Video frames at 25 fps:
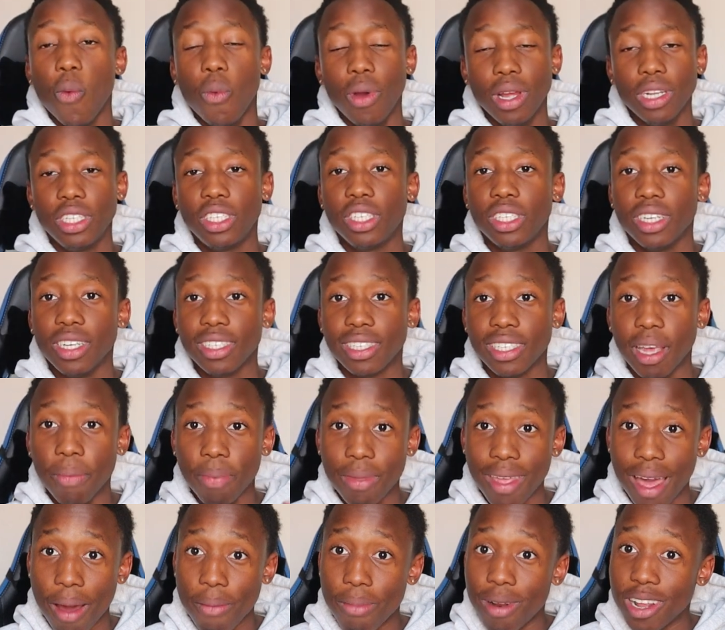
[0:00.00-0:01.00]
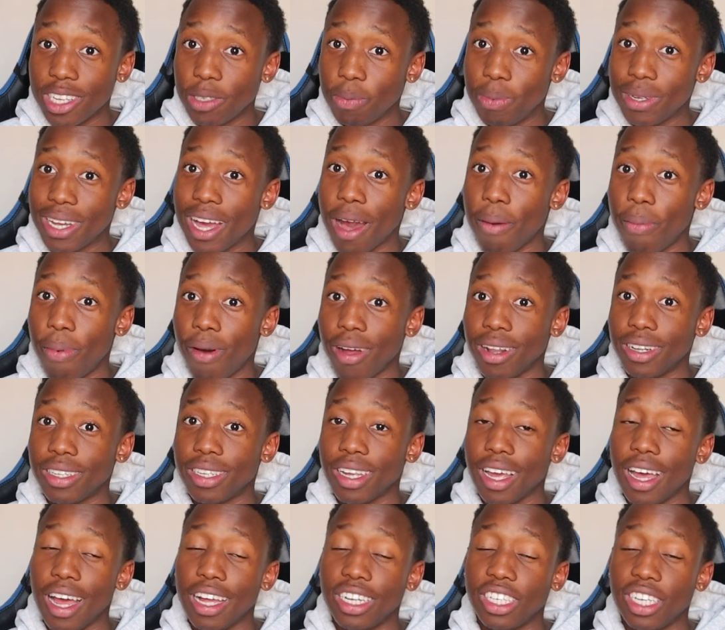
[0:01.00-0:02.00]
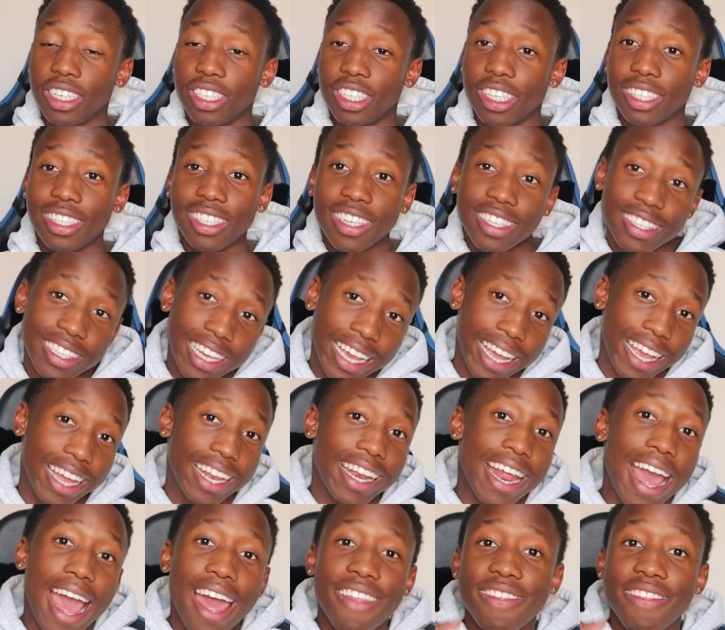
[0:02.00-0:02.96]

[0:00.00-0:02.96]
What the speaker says: which is something I'm gonna speak about just in a second.